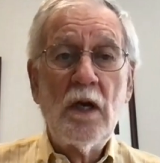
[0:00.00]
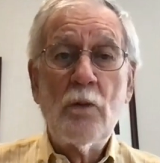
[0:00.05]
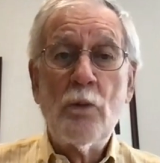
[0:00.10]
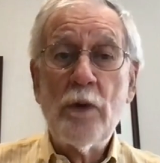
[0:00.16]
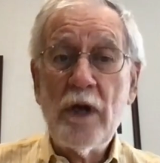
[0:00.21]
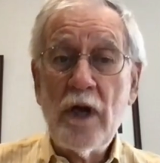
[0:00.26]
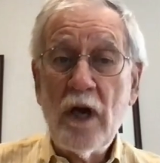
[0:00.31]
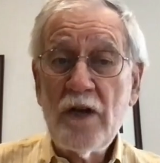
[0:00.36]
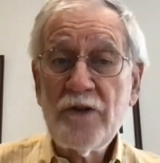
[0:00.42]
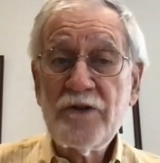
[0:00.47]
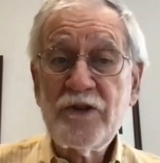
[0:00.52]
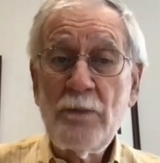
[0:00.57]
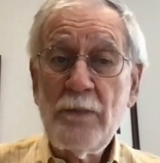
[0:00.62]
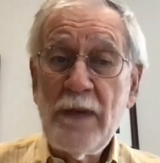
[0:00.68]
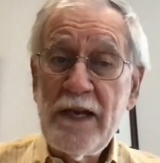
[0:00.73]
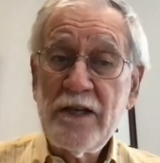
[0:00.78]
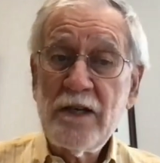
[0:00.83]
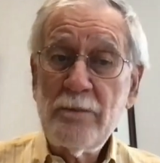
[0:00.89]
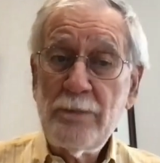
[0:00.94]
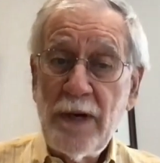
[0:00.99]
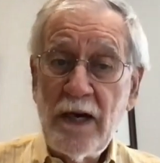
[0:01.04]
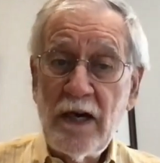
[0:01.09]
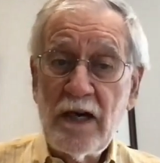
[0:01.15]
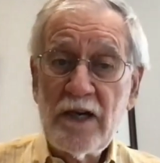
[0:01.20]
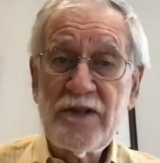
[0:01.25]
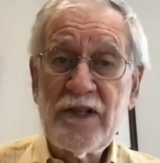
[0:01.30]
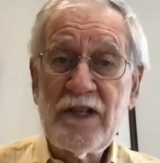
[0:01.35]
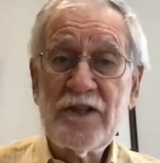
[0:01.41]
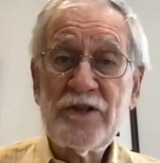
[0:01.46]
We also made
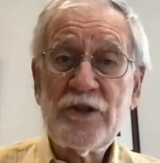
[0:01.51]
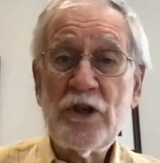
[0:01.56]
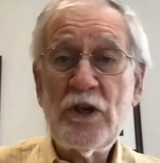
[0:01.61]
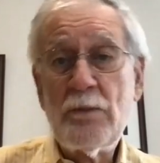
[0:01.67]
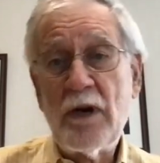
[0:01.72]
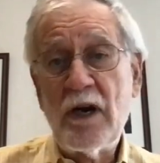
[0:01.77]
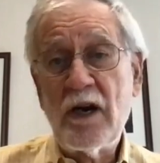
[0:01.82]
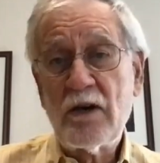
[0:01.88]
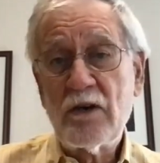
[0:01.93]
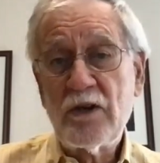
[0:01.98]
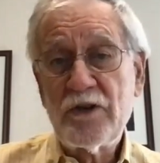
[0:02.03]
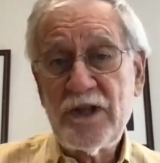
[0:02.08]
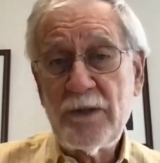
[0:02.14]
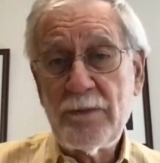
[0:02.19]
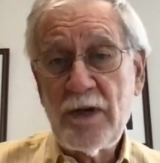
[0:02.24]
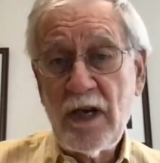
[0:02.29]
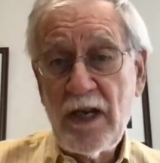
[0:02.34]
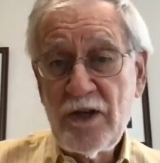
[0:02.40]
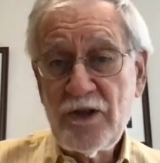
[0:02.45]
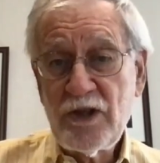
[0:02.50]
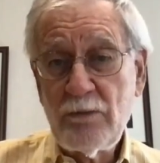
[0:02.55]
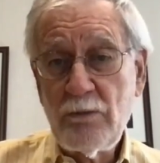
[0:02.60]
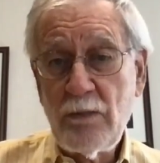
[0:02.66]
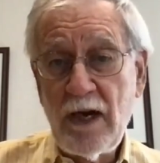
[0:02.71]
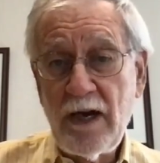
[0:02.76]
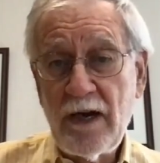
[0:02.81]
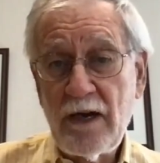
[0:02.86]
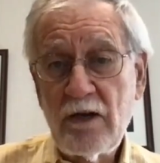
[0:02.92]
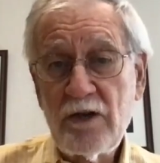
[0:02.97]
comparisons to numerical simulation
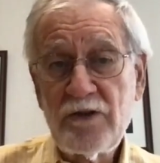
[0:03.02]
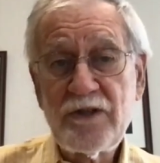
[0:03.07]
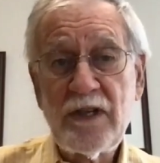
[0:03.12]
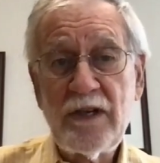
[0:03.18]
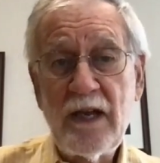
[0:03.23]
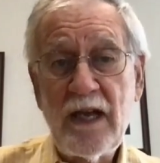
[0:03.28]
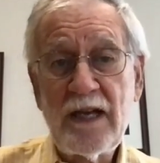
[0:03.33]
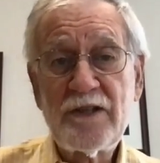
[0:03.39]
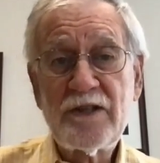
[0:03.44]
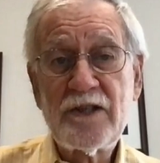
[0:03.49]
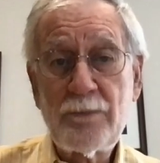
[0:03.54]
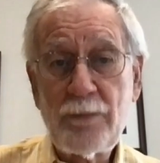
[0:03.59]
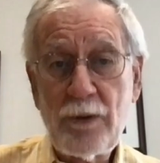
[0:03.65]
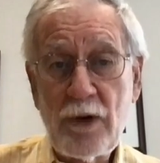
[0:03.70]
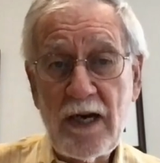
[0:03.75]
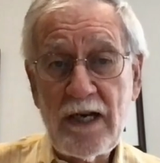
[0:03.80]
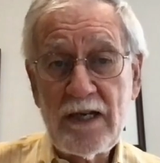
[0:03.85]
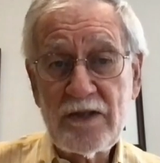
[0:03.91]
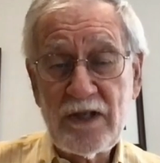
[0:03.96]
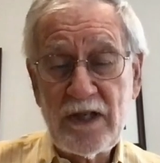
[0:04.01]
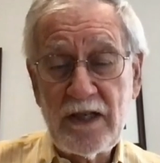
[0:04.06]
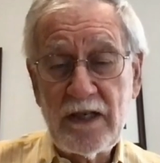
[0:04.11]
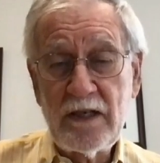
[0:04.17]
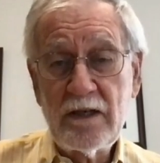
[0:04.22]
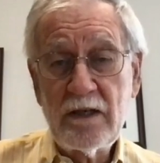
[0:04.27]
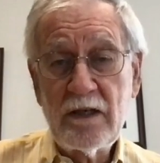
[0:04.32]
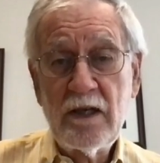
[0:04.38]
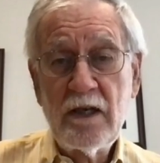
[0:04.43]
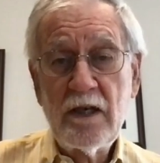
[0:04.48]
models, and not
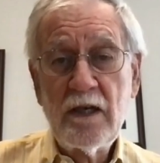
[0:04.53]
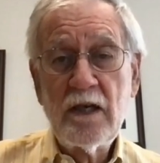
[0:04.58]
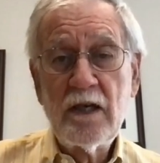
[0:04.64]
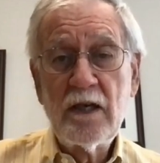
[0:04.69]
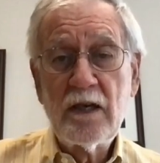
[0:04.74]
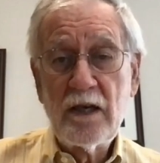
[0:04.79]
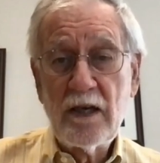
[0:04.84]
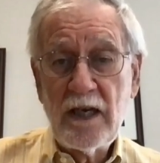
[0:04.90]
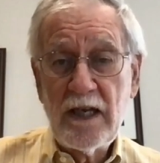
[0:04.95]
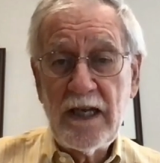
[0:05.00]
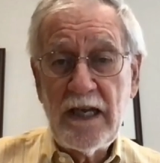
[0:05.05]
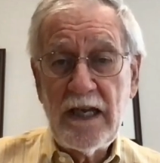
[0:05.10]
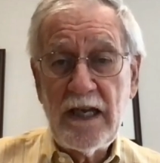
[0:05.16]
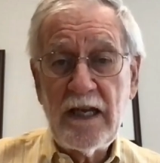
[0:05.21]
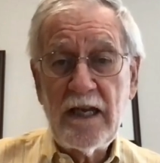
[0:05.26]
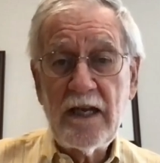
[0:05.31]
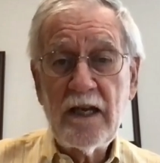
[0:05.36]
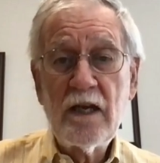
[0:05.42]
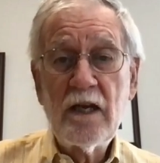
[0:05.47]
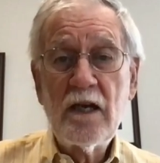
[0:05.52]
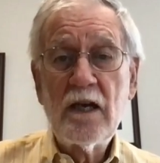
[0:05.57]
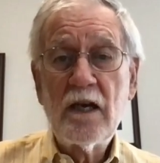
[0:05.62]
surprisingly,